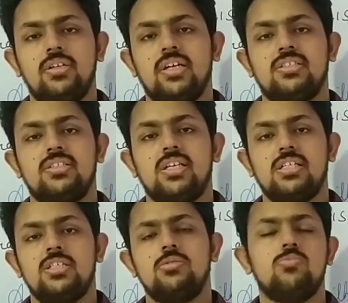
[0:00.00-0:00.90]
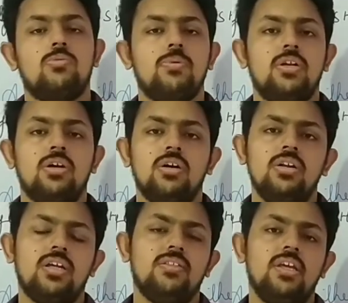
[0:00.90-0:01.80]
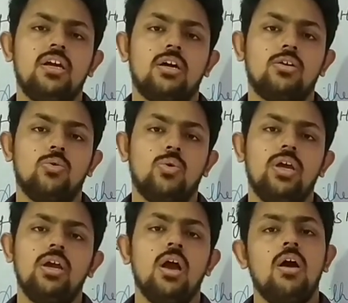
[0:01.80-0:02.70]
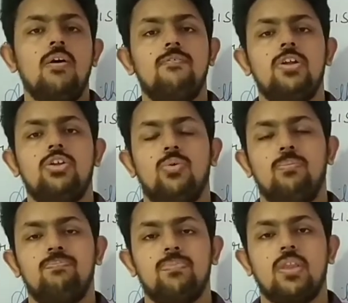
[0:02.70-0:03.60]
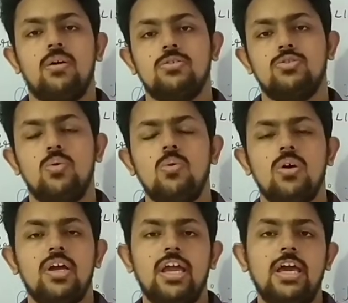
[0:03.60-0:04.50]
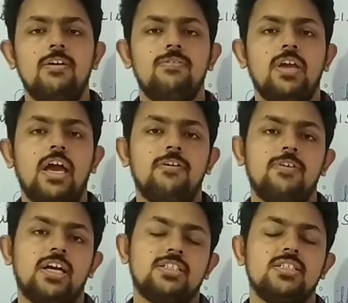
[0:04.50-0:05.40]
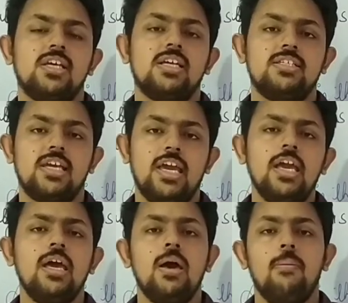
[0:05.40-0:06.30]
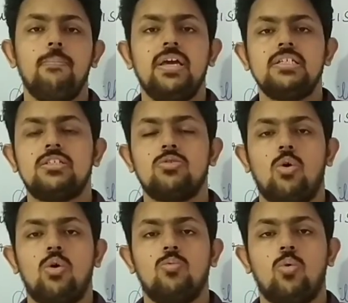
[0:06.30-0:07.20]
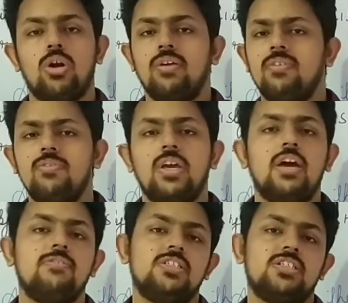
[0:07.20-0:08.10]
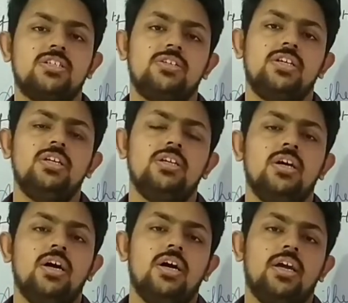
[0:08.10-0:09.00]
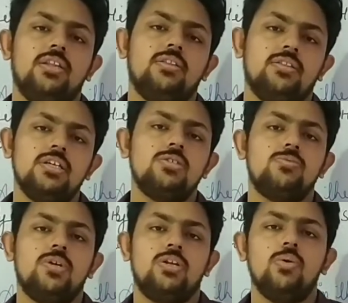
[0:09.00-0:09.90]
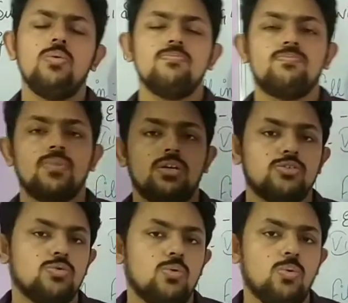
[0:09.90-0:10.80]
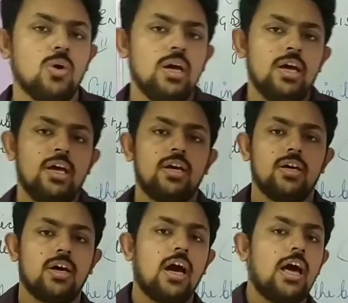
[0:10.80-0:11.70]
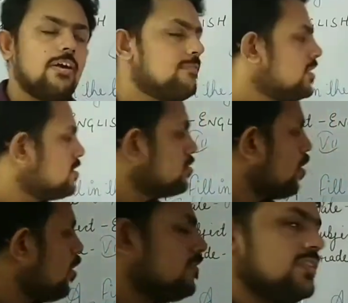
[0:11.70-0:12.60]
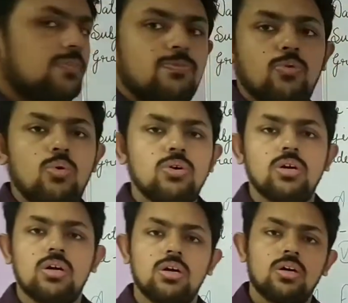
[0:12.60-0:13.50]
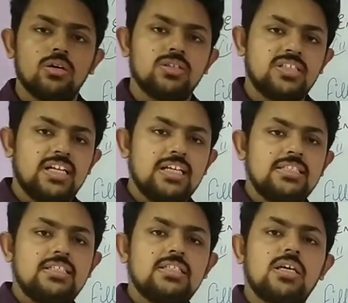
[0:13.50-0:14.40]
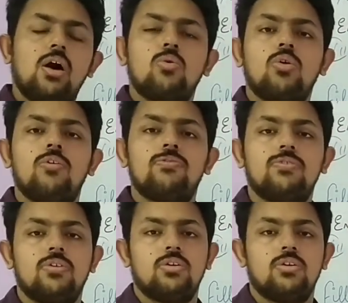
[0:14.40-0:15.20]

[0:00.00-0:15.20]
exercises would be done in the concluding video. So here we have exercise A based on whatever we have studied in this video. So I will solve the 4 sentences out of